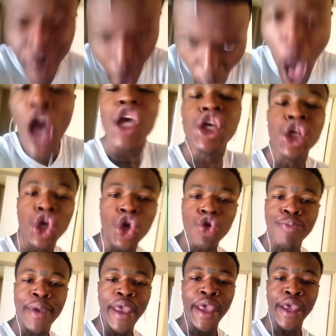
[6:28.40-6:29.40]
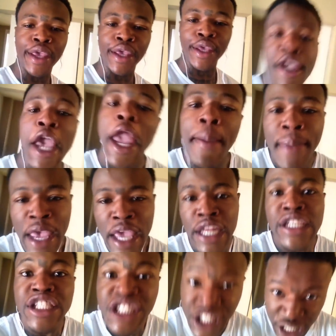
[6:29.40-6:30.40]
Fuck you, mean. Came me in
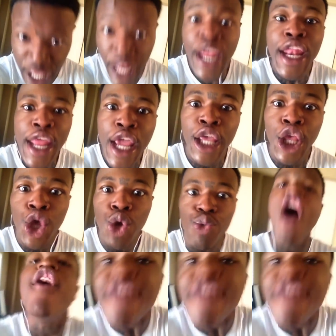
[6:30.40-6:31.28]
the city near you.